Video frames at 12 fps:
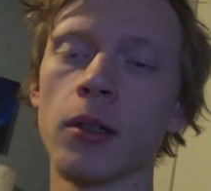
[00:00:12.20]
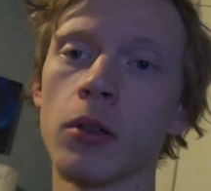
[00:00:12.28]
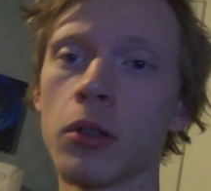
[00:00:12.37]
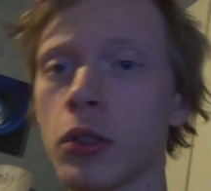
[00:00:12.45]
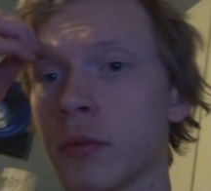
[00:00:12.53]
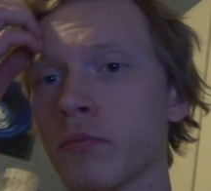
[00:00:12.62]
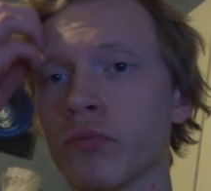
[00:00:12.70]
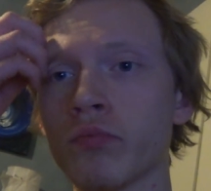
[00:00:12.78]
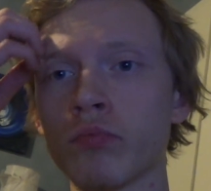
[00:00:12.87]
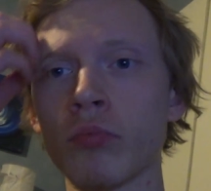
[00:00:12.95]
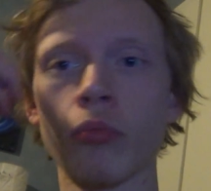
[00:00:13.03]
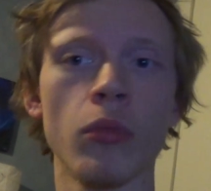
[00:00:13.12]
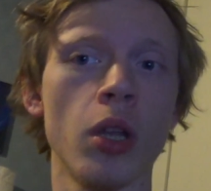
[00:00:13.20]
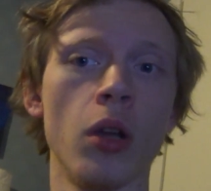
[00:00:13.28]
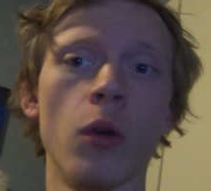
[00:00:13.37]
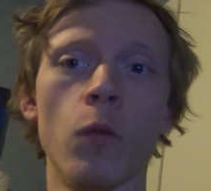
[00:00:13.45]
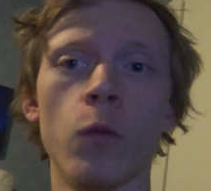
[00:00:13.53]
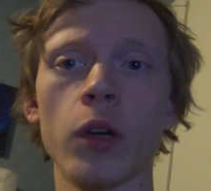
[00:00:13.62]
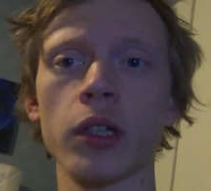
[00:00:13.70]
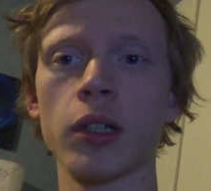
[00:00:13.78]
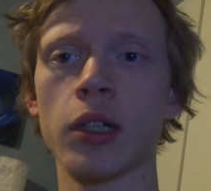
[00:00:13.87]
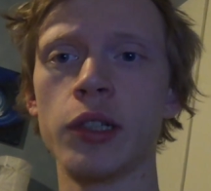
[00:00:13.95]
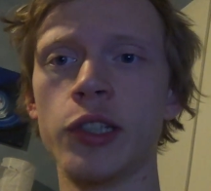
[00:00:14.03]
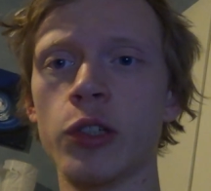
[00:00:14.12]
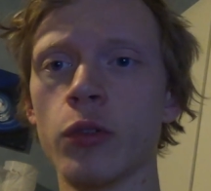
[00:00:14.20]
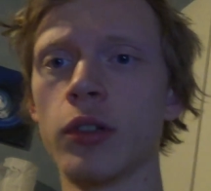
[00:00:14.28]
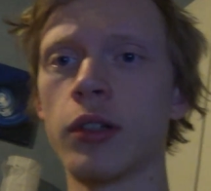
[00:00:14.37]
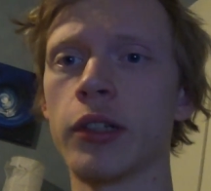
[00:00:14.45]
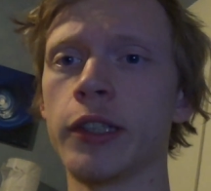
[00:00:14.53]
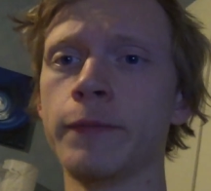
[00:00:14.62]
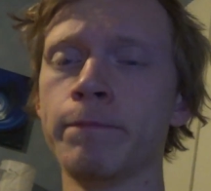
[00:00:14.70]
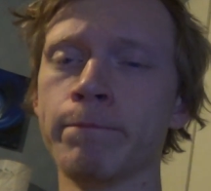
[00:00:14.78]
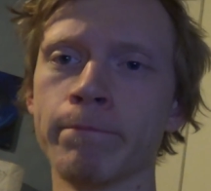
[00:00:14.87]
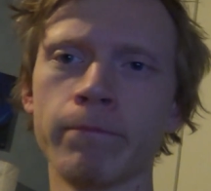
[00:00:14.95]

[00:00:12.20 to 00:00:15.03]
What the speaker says: Oh, what are you doing?